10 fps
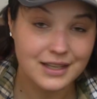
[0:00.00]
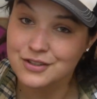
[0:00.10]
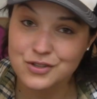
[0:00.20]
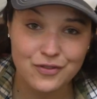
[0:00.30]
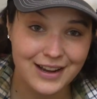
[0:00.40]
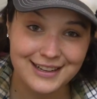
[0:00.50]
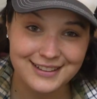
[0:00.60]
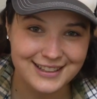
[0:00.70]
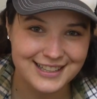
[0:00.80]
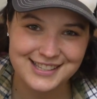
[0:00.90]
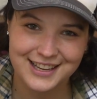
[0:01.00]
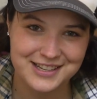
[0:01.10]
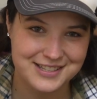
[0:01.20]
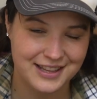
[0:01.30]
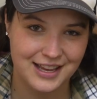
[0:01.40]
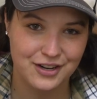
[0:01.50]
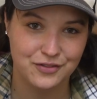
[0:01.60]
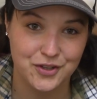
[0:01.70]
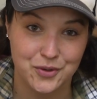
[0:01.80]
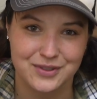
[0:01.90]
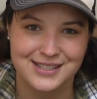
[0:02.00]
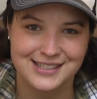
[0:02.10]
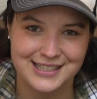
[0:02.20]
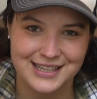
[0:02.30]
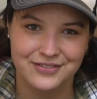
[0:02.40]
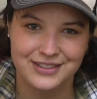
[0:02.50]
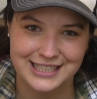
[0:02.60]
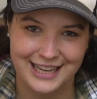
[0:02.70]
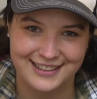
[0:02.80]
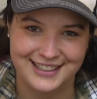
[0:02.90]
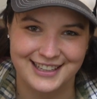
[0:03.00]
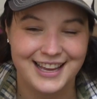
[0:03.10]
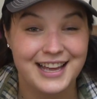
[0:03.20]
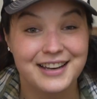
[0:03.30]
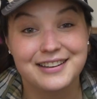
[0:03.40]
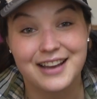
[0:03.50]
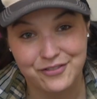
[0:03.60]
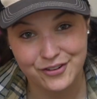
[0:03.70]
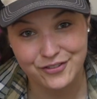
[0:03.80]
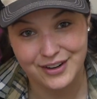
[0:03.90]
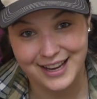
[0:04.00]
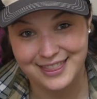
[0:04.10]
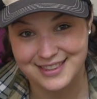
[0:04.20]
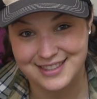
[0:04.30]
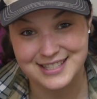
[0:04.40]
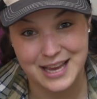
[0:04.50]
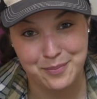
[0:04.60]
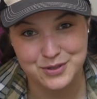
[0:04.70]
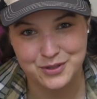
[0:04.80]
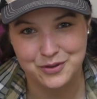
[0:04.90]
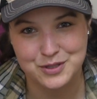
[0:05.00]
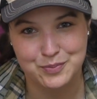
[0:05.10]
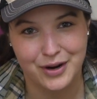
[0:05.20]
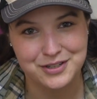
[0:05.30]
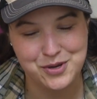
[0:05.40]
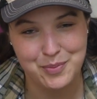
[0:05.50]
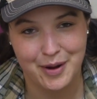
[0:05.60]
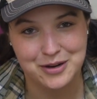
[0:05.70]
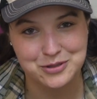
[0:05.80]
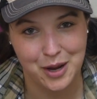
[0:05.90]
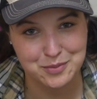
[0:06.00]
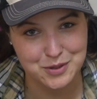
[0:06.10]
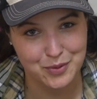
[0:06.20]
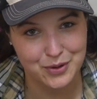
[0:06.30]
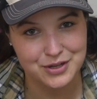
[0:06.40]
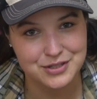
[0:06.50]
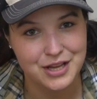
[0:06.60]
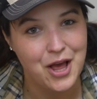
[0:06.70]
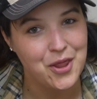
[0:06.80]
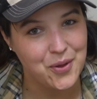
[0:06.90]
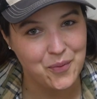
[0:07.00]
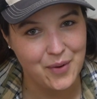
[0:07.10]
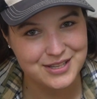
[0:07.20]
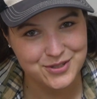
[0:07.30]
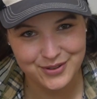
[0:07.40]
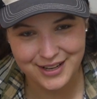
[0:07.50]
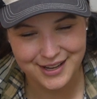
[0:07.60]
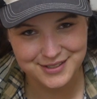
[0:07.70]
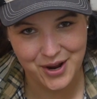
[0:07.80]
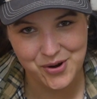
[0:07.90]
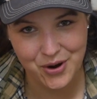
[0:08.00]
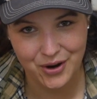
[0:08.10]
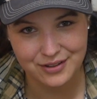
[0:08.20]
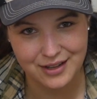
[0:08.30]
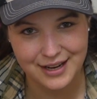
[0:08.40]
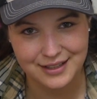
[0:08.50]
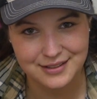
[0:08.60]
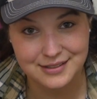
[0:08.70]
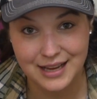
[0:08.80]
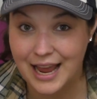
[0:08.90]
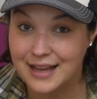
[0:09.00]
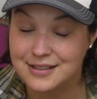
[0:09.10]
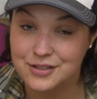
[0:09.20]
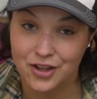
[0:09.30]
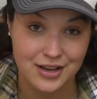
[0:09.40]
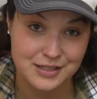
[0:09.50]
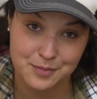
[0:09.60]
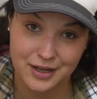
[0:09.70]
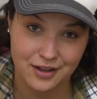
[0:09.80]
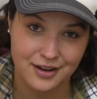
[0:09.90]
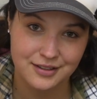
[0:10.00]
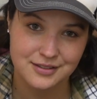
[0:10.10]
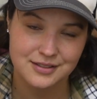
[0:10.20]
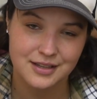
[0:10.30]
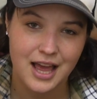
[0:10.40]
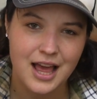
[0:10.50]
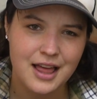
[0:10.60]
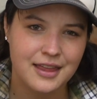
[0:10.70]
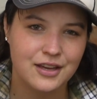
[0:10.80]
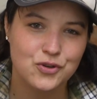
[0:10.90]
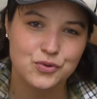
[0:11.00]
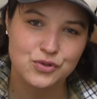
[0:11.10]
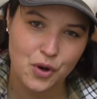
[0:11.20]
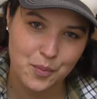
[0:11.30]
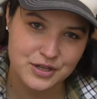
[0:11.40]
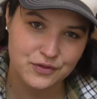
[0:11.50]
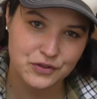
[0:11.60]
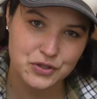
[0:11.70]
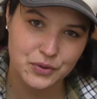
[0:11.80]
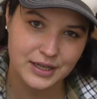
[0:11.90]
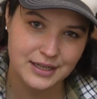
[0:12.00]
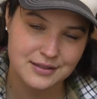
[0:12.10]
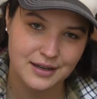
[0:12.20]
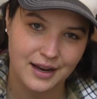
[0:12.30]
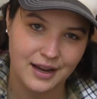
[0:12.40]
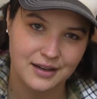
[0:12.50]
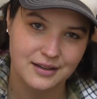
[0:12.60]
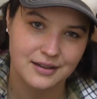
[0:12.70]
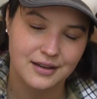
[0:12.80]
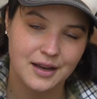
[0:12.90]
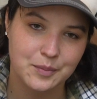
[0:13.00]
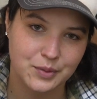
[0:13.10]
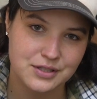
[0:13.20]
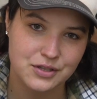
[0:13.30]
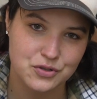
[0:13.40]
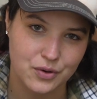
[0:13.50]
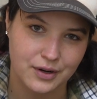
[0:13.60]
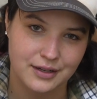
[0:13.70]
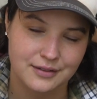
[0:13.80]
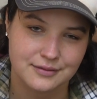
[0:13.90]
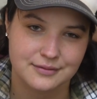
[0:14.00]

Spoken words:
So finally, let's get into the interview with Steve Daly. Never forget that this episode is brought to you by our top supporters, the Western Cast Iron Art Alliance and Sloss Metal Arts. Thank you so much for tuning in today, and please enjoy.